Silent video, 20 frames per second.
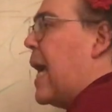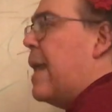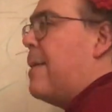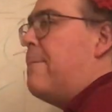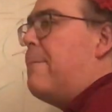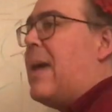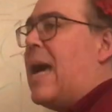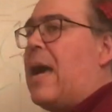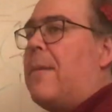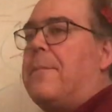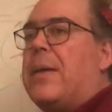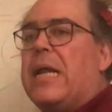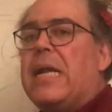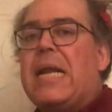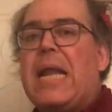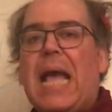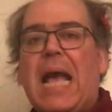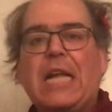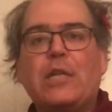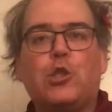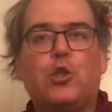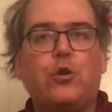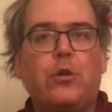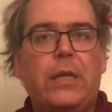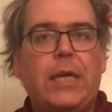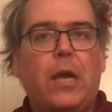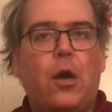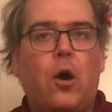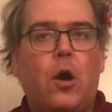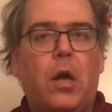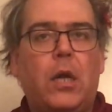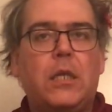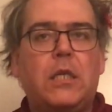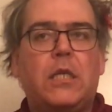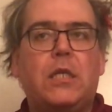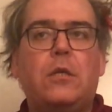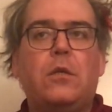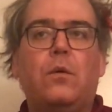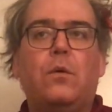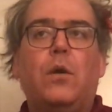and map it naturally
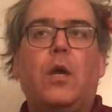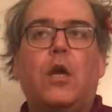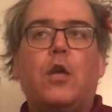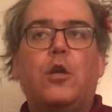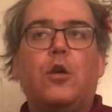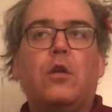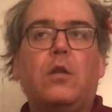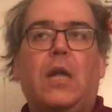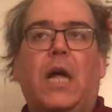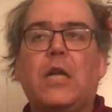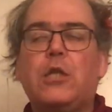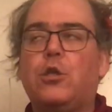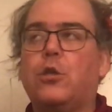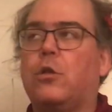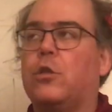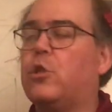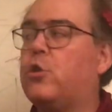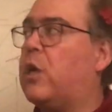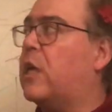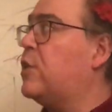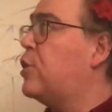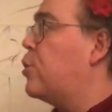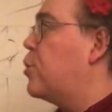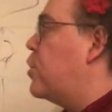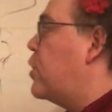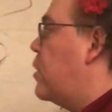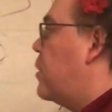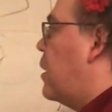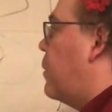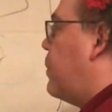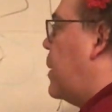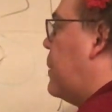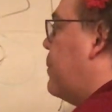onto your logical structure so that